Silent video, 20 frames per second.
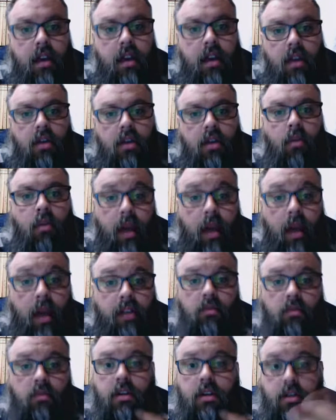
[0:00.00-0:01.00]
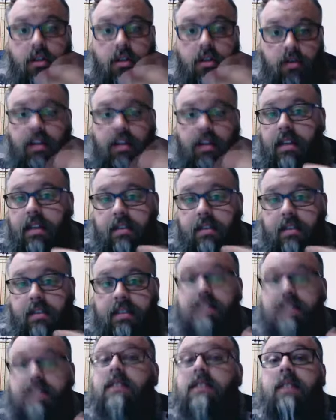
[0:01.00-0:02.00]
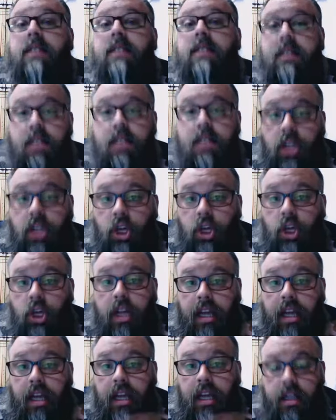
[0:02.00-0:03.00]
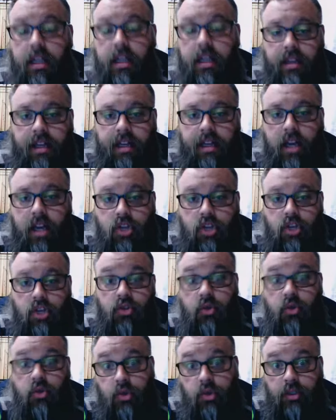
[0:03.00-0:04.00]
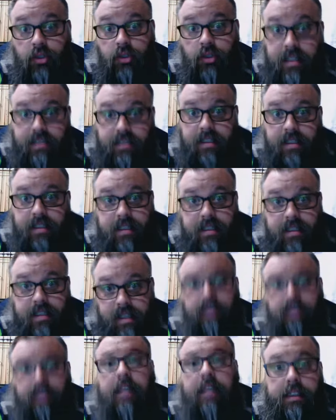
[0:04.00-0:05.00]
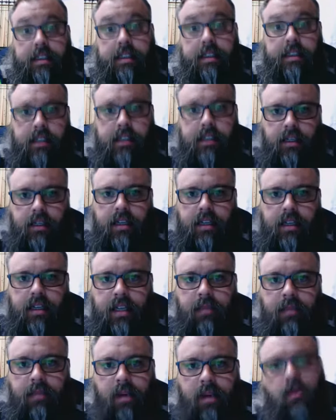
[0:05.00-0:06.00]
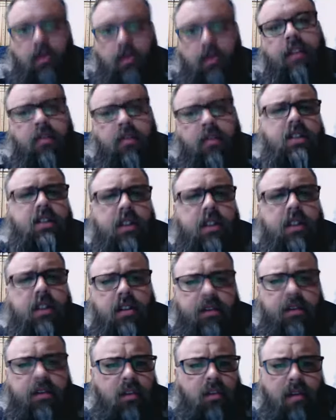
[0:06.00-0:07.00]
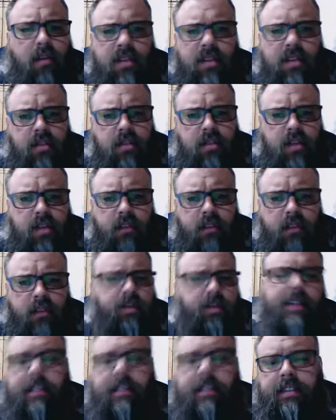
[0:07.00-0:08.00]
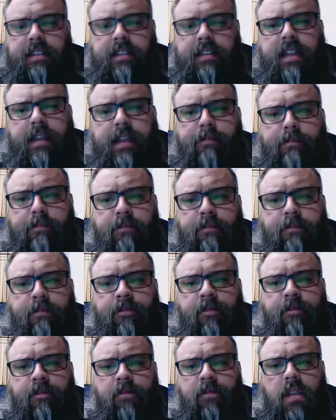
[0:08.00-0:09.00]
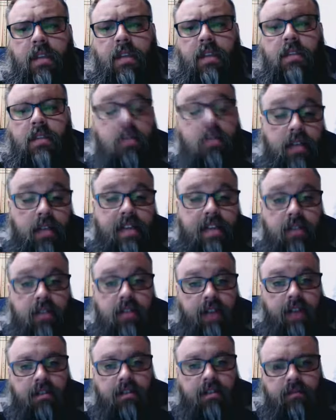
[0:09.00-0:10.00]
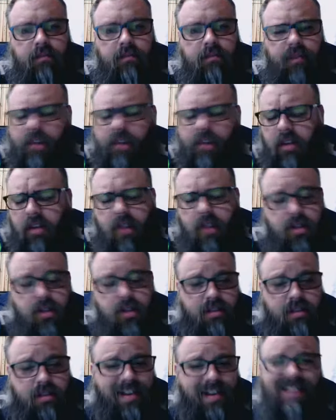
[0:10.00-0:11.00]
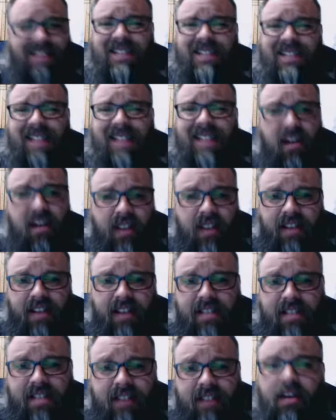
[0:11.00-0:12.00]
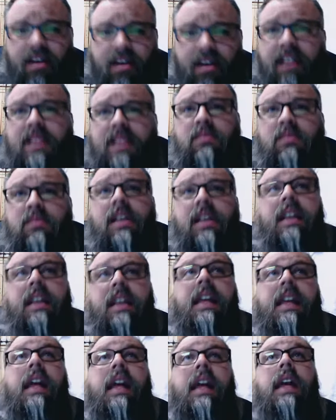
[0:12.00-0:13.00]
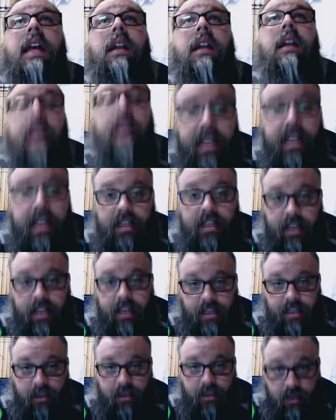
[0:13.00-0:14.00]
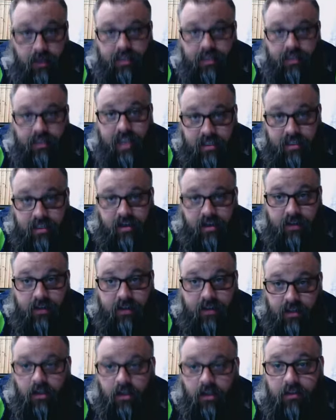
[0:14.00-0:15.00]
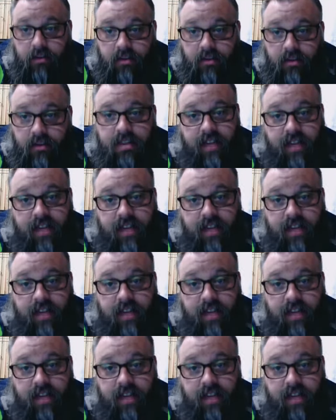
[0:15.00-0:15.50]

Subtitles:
while we're doing this distance learning thing, our social distancing, keeping away from each other, even though I miss you terribly. Do Classcraft. If you have any questions, ask Sapphire. Sapphire has been killing it lately with Classcraft and all of her stuff.